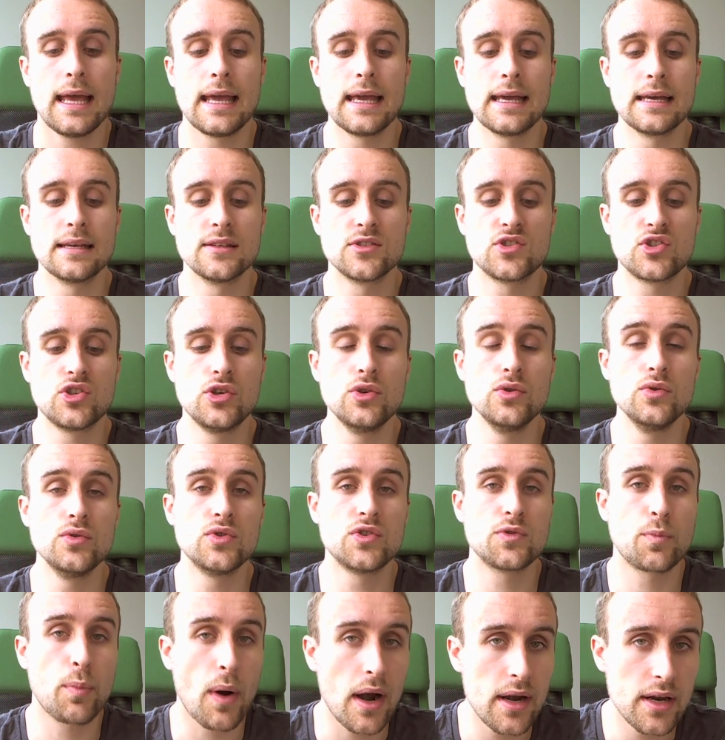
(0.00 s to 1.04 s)
is to
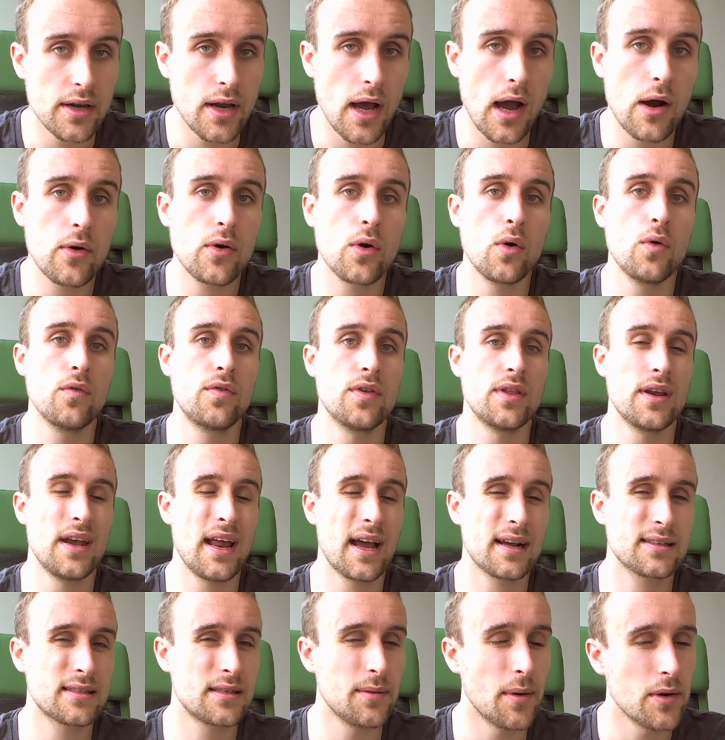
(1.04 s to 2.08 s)
spread it out over the
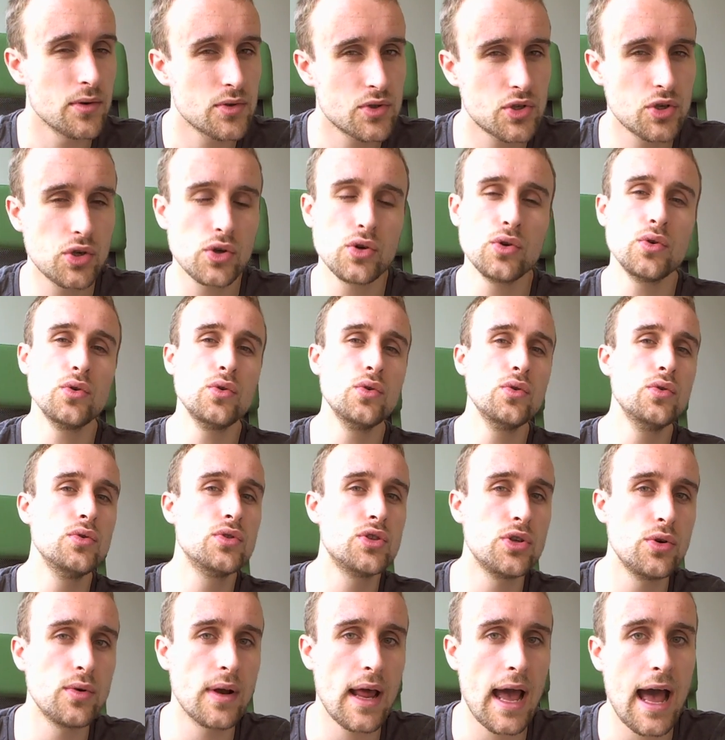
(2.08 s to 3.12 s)
next about two
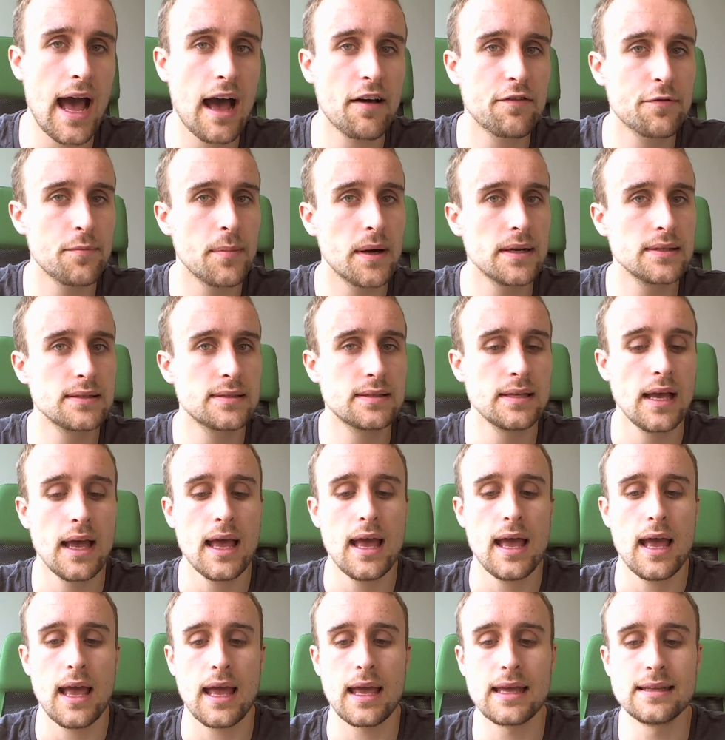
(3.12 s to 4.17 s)
two and a half months
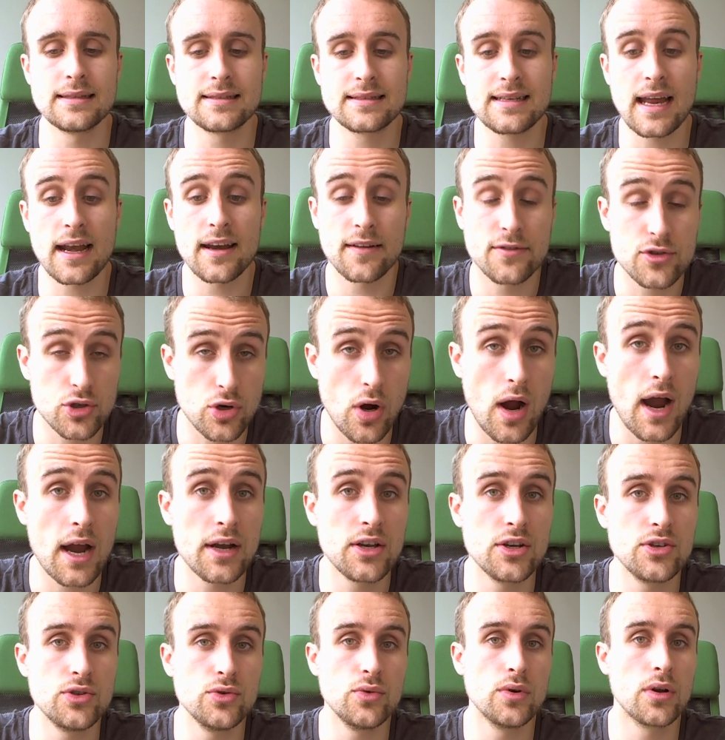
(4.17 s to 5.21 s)
instead of trying
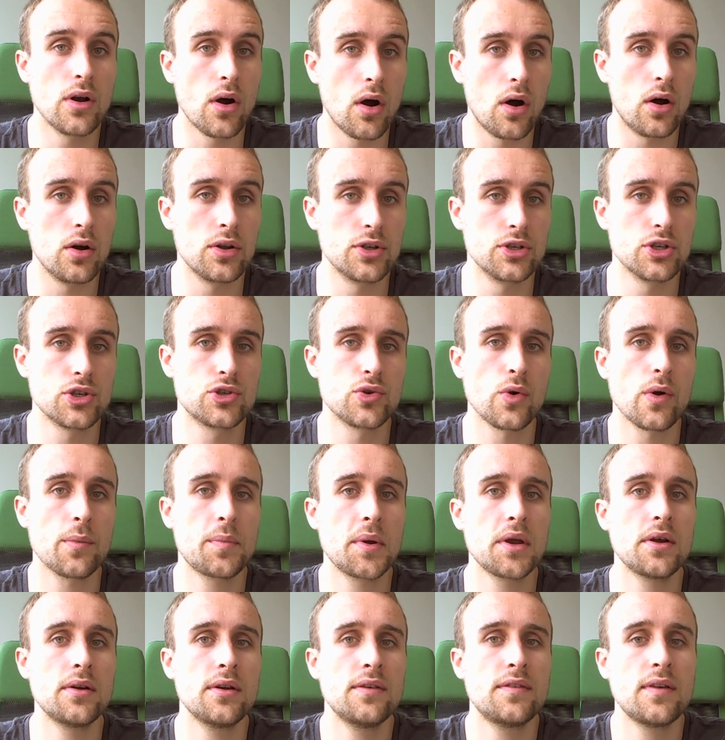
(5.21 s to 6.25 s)
to do it all in a short
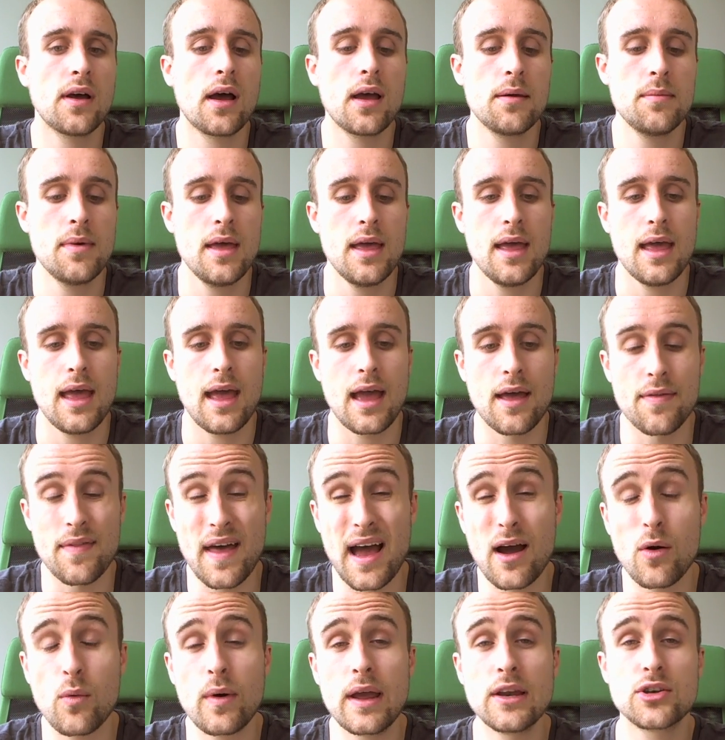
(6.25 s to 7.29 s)
period of time and
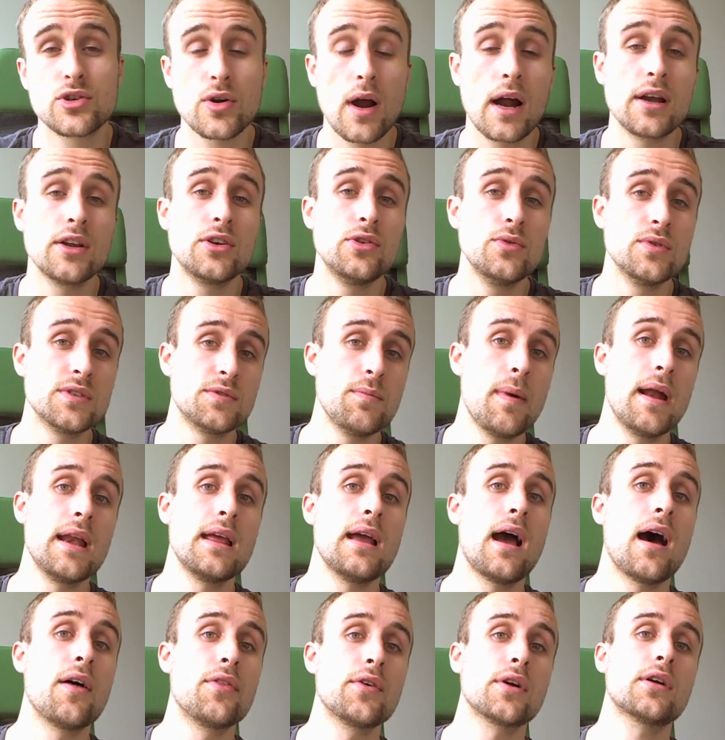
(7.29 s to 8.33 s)
that way try to do as many
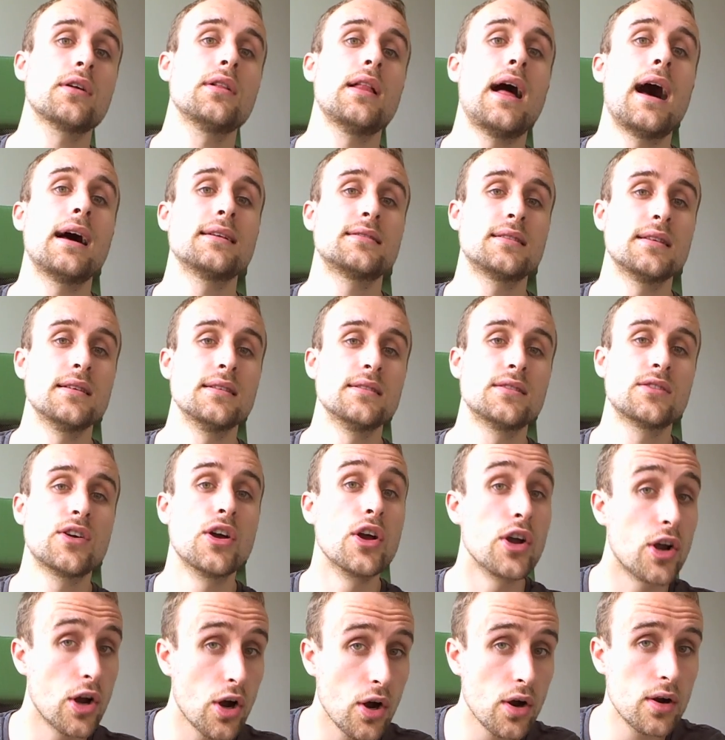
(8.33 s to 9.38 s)
other classes
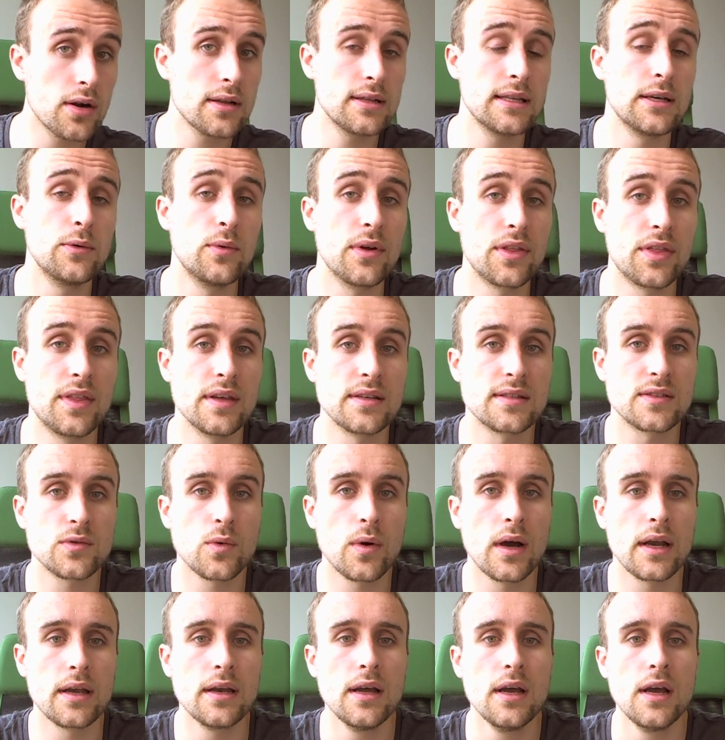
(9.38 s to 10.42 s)
concurrently with this
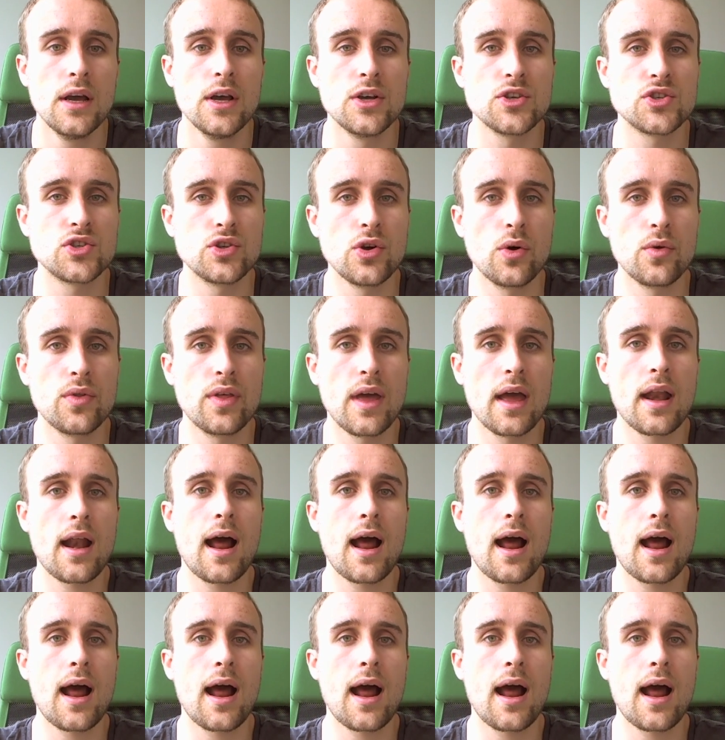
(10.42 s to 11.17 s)
one so that